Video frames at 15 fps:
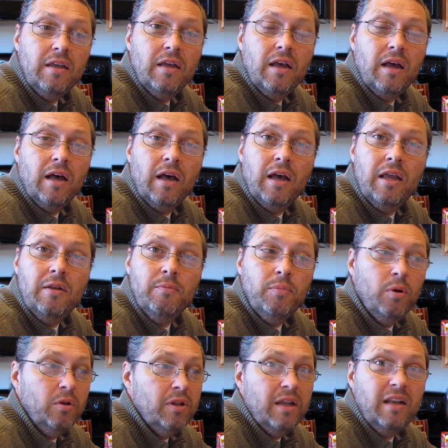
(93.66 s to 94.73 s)
and
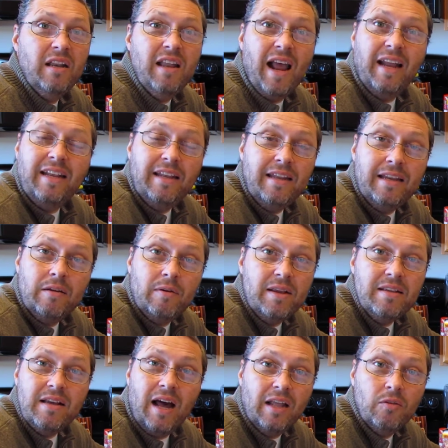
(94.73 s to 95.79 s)
put in 90
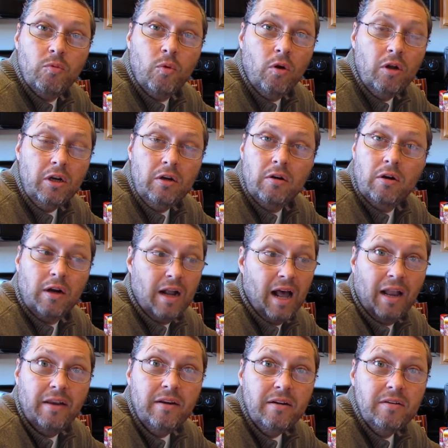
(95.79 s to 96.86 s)
degrees hot water or
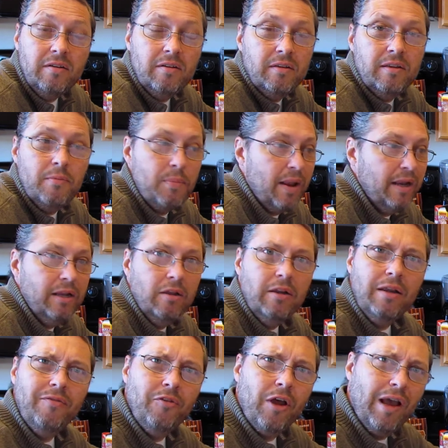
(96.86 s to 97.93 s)
100, depending on
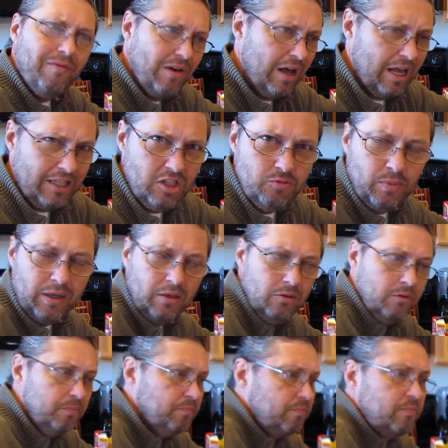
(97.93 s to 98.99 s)
if you have a hot
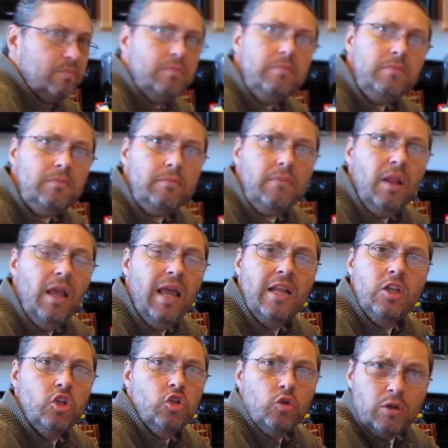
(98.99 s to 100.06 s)
spout,
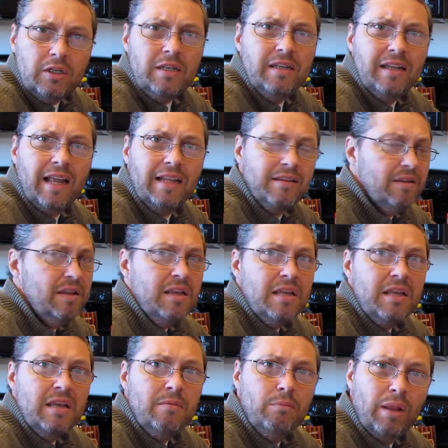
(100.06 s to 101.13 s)
and shorten that
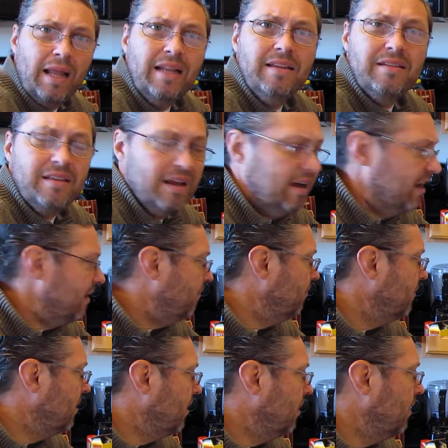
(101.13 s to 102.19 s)
blend time
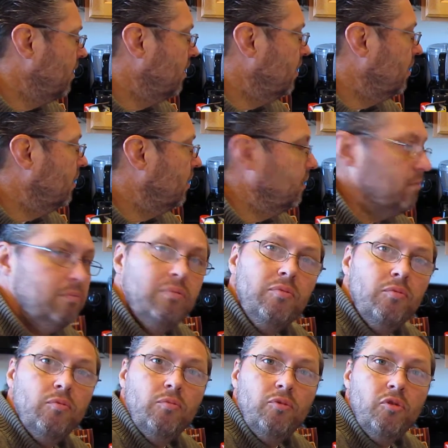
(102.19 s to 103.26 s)

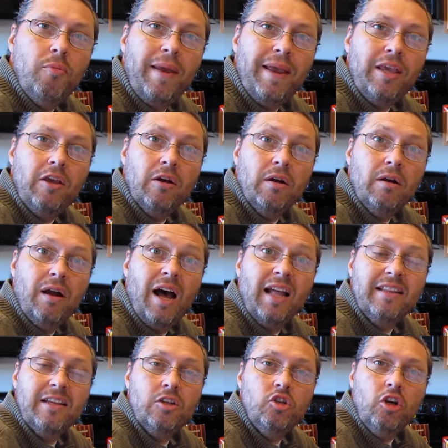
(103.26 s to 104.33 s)
to make your
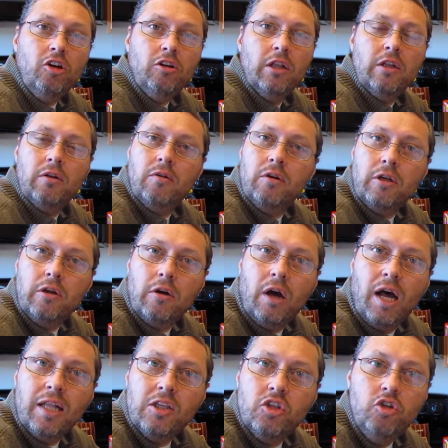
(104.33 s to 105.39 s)
hot chocolate or your
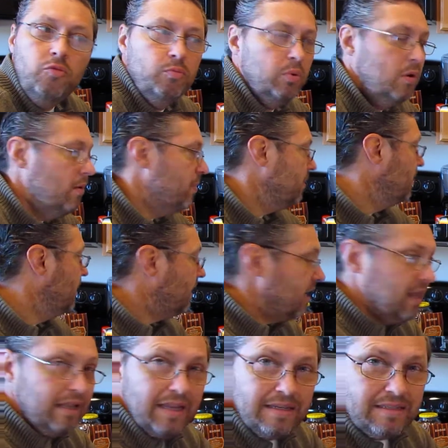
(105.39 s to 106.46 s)
hot soup.
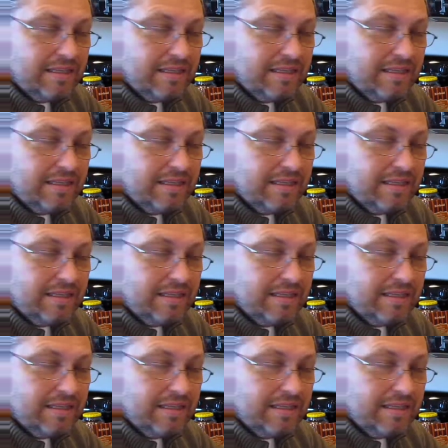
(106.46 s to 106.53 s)
In this